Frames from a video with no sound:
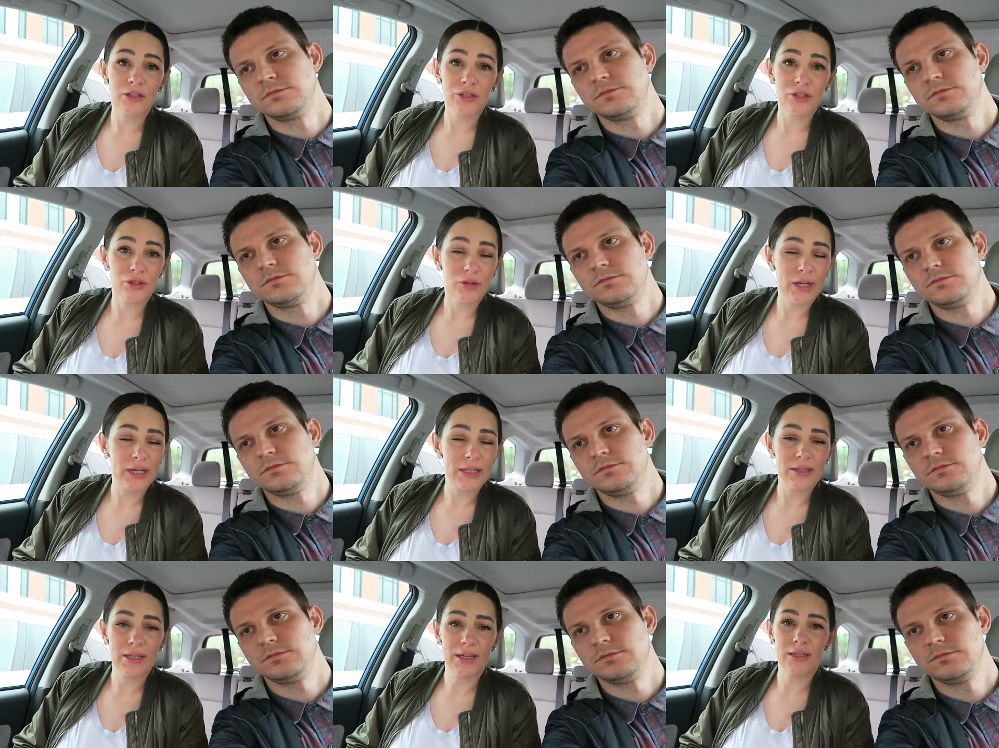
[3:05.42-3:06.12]
Speaker 1: looked
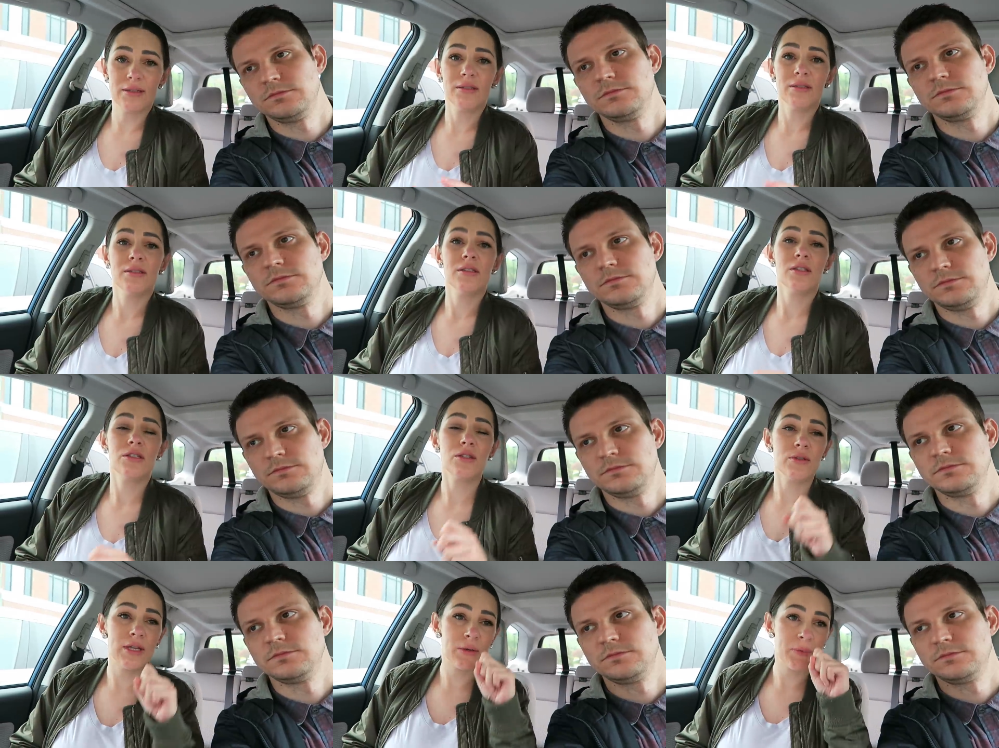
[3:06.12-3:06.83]
great then.
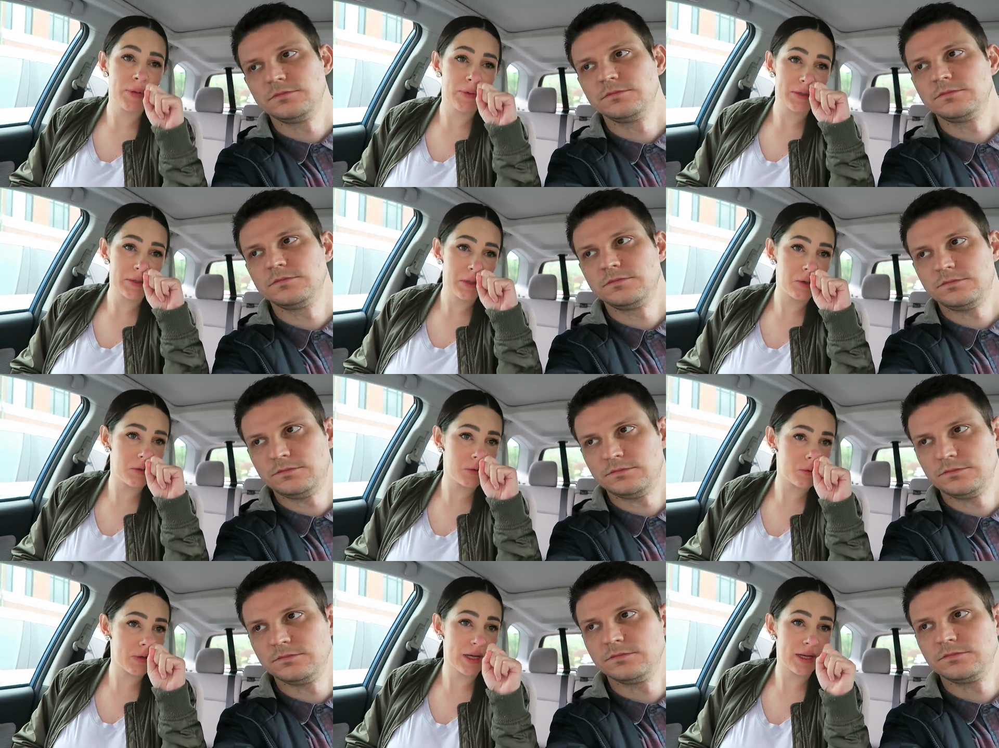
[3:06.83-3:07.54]
So then we were
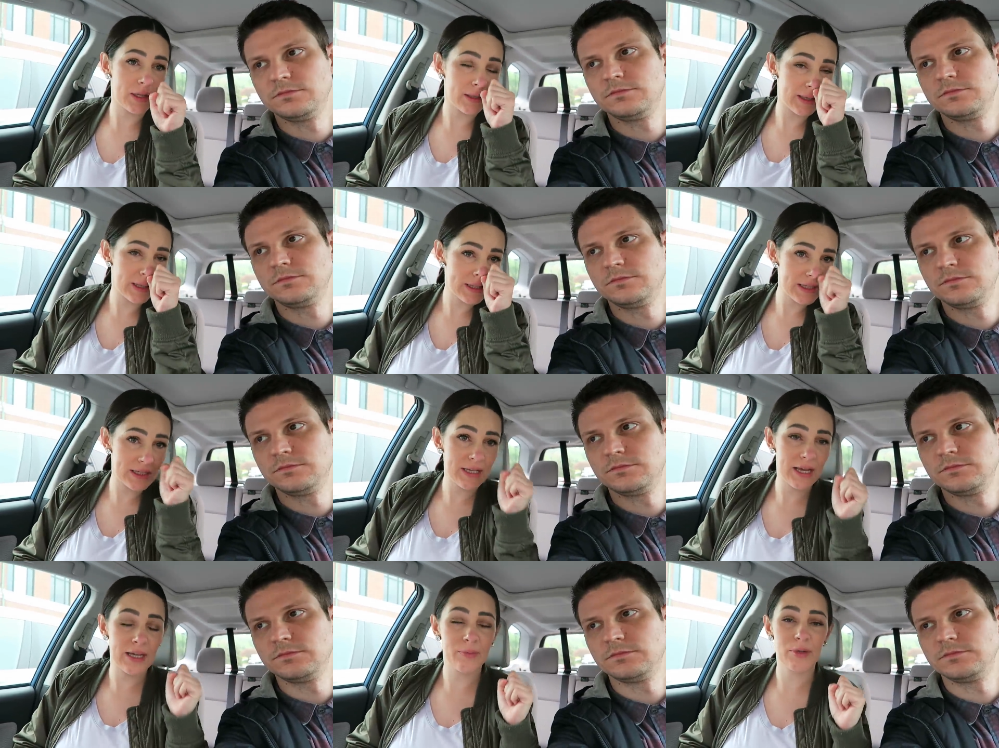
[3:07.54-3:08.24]
told we had a less
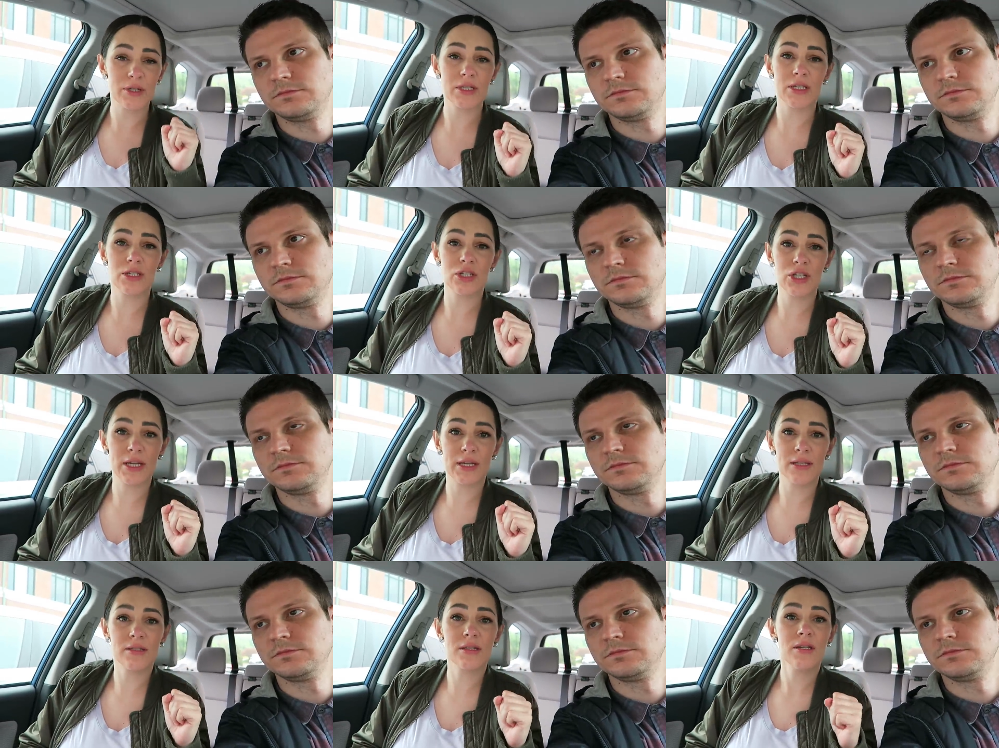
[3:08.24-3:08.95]
than 10%
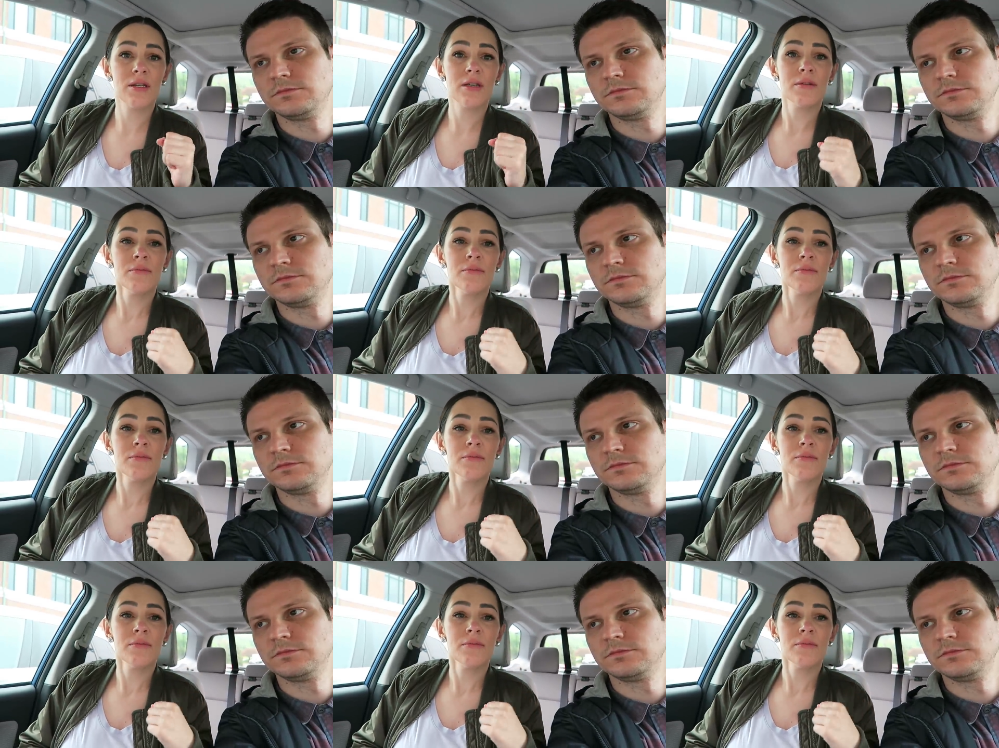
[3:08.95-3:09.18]
chance